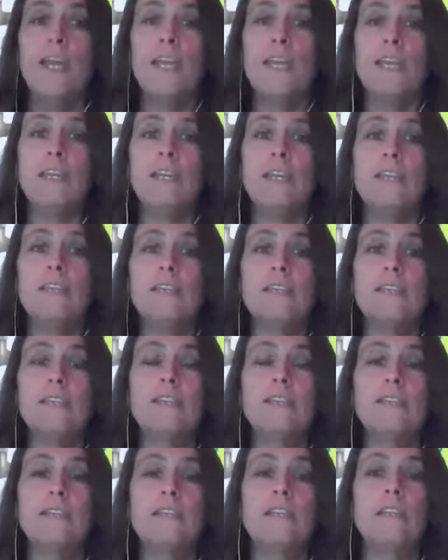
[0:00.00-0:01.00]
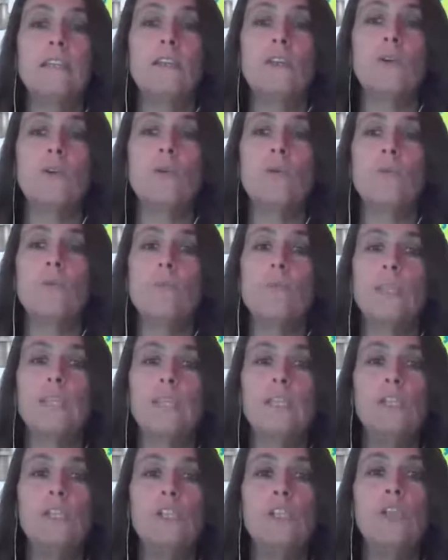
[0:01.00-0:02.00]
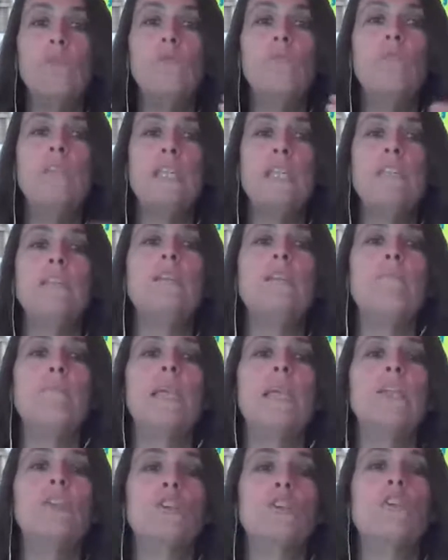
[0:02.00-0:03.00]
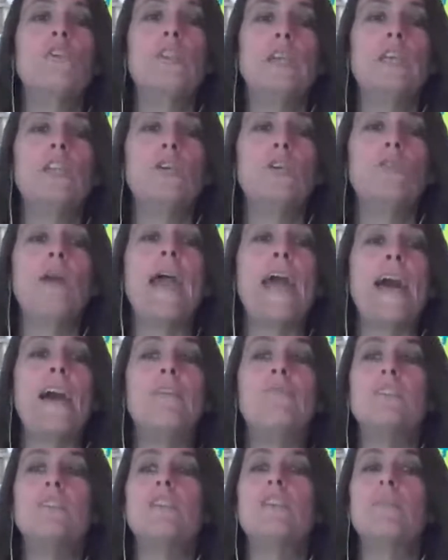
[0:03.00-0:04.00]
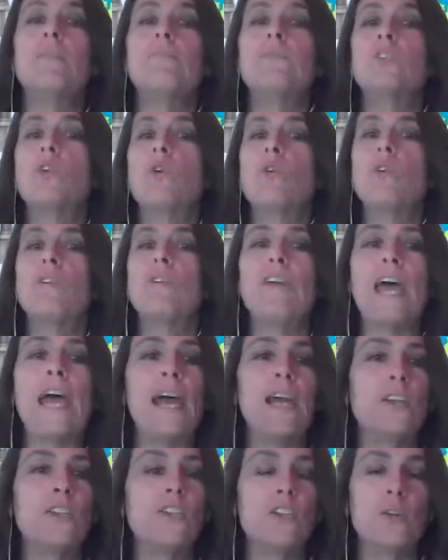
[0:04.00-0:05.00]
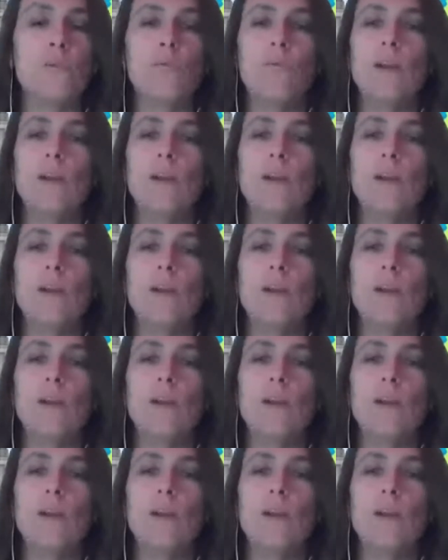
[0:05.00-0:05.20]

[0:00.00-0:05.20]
Is, you need to make sure that you have some sort of action,